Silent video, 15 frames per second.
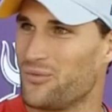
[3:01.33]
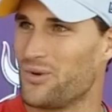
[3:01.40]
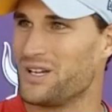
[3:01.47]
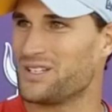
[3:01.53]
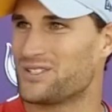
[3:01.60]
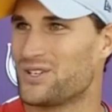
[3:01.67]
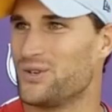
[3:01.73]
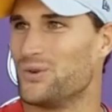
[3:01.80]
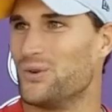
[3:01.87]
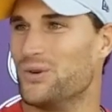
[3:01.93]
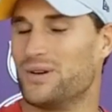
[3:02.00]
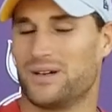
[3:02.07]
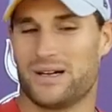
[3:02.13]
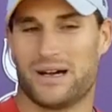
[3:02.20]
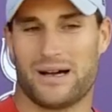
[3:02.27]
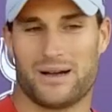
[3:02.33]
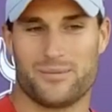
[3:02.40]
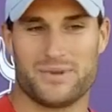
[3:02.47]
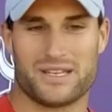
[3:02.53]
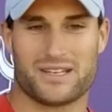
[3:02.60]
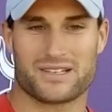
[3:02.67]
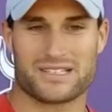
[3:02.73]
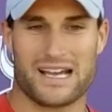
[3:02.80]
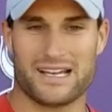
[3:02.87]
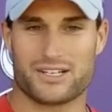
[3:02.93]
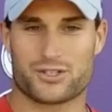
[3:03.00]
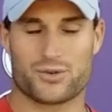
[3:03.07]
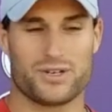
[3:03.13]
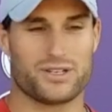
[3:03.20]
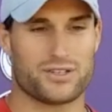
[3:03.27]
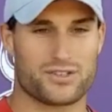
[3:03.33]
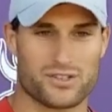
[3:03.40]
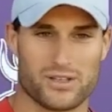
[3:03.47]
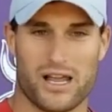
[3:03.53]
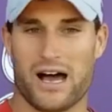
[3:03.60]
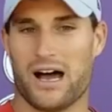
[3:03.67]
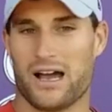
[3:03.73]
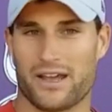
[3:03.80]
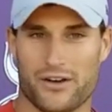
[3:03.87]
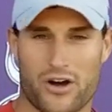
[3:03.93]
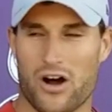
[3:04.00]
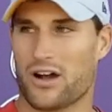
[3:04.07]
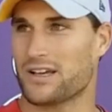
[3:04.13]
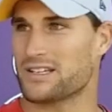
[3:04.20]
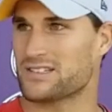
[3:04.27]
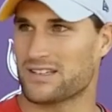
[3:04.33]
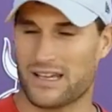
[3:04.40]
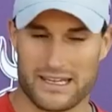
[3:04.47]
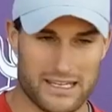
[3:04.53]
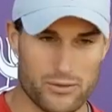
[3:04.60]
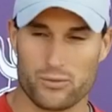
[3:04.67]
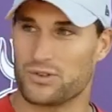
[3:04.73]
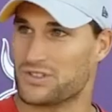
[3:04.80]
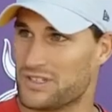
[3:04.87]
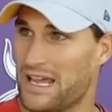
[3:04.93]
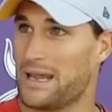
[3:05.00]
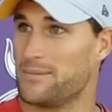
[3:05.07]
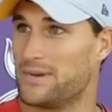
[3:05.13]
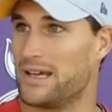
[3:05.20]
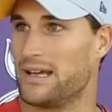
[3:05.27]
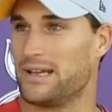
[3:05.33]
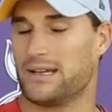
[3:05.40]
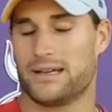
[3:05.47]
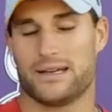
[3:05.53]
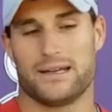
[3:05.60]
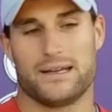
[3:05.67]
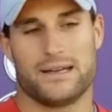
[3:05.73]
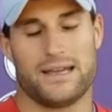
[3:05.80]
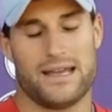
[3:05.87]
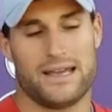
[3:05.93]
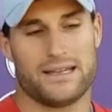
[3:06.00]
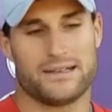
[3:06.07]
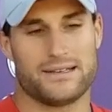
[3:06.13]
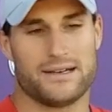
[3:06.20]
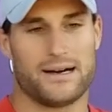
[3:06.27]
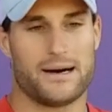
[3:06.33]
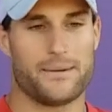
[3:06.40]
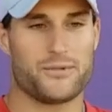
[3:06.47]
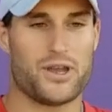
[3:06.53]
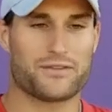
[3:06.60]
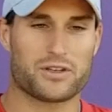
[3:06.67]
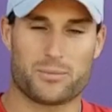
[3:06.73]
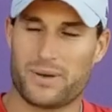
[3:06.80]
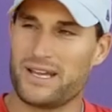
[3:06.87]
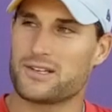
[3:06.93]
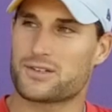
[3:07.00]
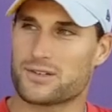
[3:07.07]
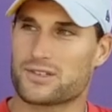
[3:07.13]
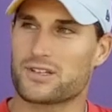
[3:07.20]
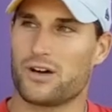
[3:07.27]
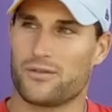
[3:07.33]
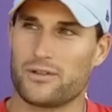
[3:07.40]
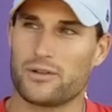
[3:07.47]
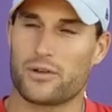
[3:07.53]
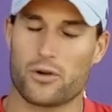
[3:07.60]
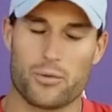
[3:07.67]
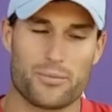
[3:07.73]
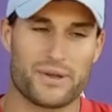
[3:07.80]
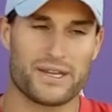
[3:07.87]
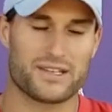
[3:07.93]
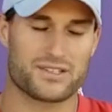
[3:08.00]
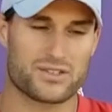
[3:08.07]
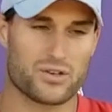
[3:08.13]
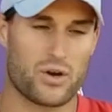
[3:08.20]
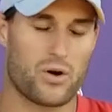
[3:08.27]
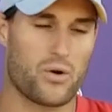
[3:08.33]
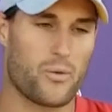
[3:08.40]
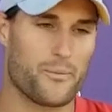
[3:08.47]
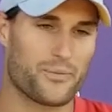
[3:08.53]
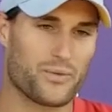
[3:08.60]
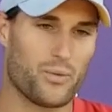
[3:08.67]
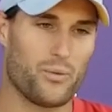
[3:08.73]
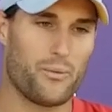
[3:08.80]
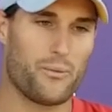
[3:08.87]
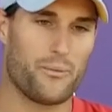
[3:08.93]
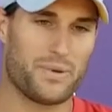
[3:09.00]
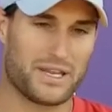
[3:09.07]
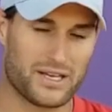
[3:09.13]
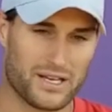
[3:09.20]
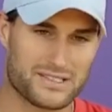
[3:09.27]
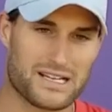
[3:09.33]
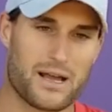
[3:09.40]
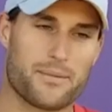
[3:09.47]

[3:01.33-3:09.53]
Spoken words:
week 2 because I had treated July and August like it was game day. And you have to pace yourself a little bit. So because